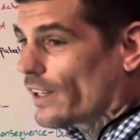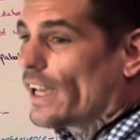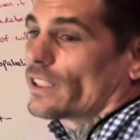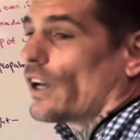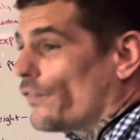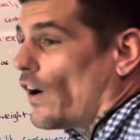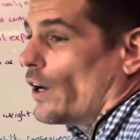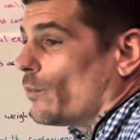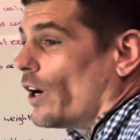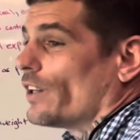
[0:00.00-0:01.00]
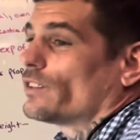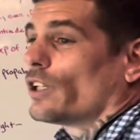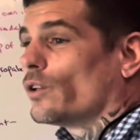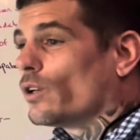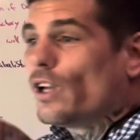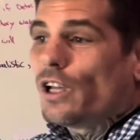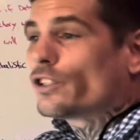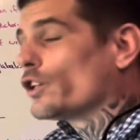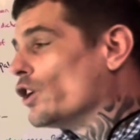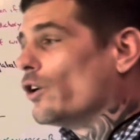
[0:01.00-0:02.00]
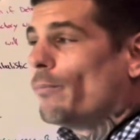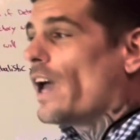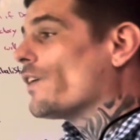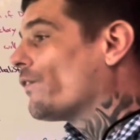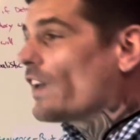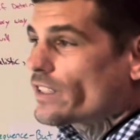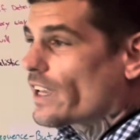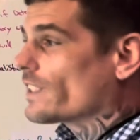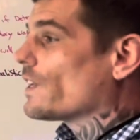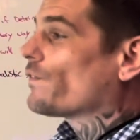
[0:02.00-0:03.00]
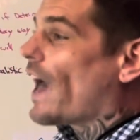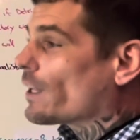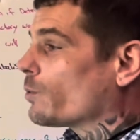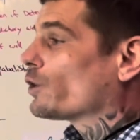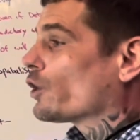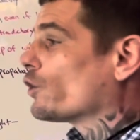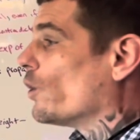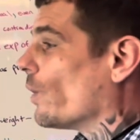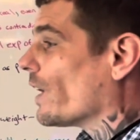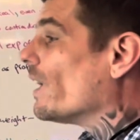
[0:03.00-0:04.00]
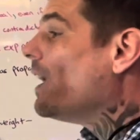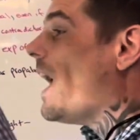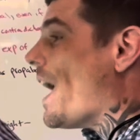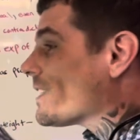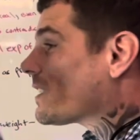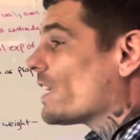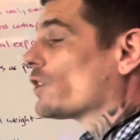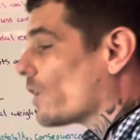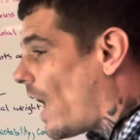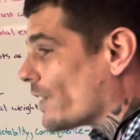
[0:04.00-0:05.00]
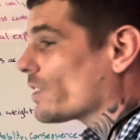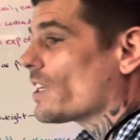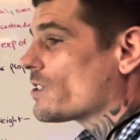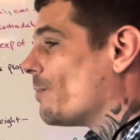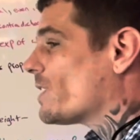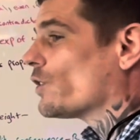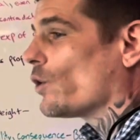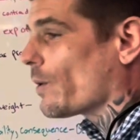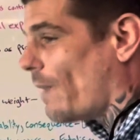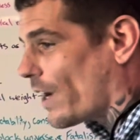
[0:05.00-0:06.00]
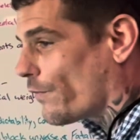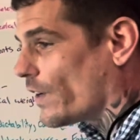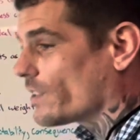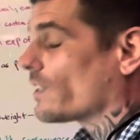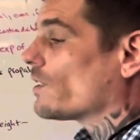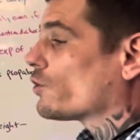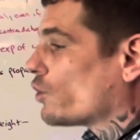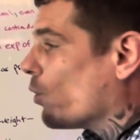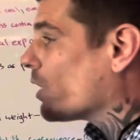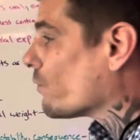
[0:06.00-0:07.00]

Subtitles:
It's a fun one to do metaphysics if that's what you're doing. Existential logicism isn't doing metaphysics, it's doing